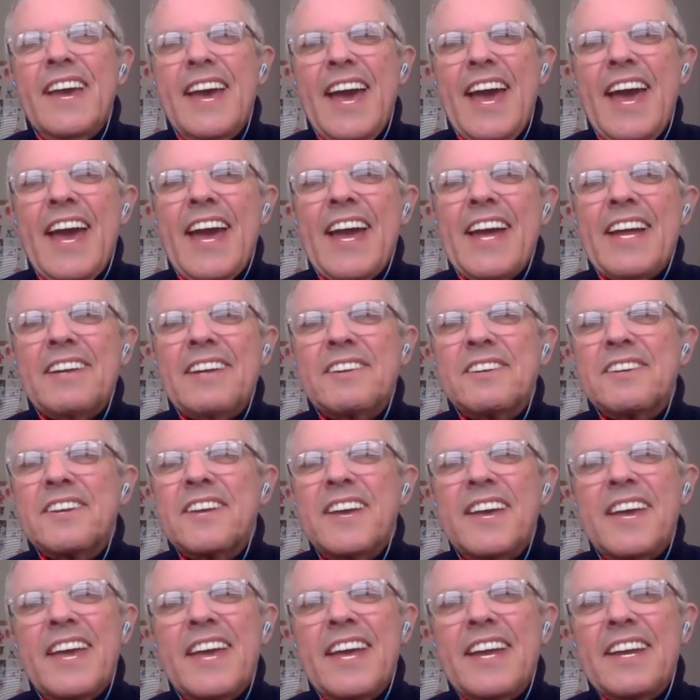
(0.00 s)
And
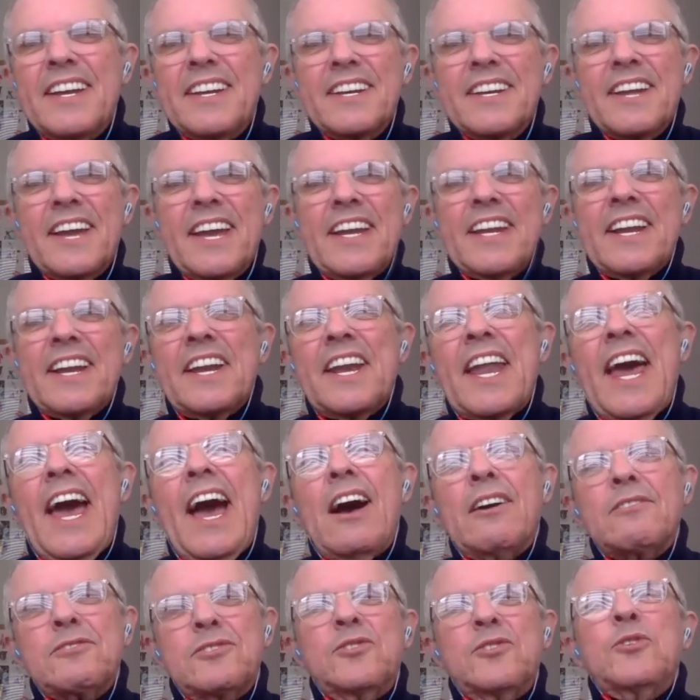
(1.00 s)
it
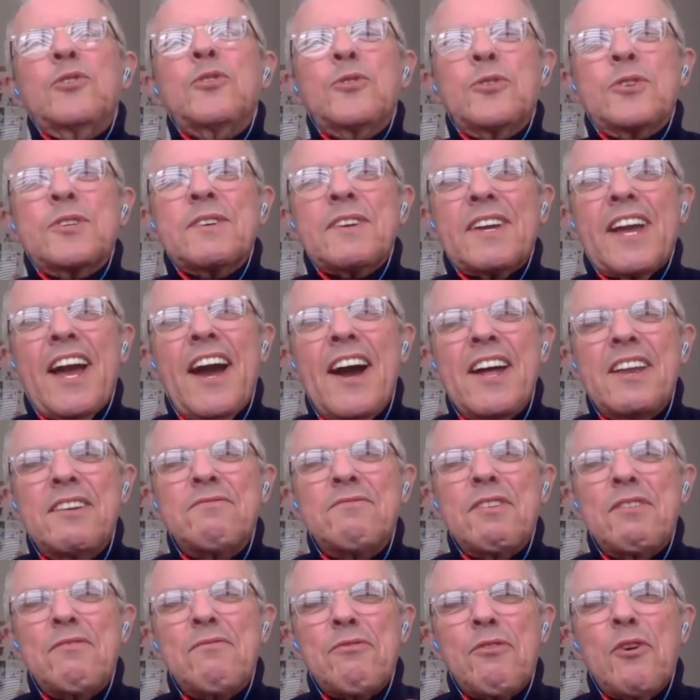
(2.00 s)
allows you to kind of
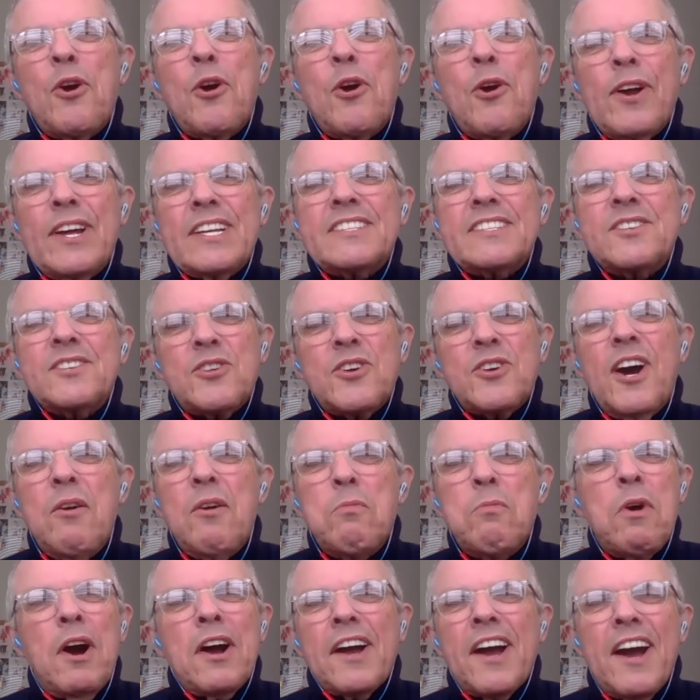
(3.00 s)
infer as a
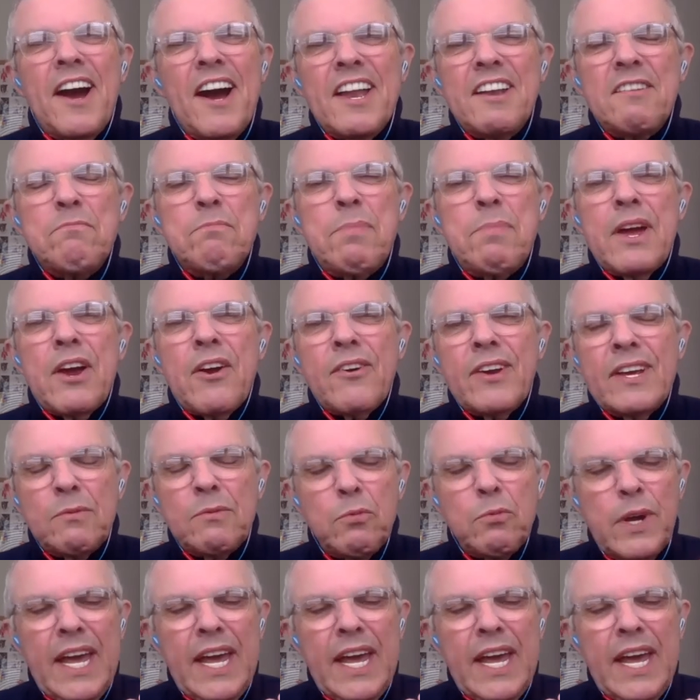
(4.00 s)
child what kind of berry.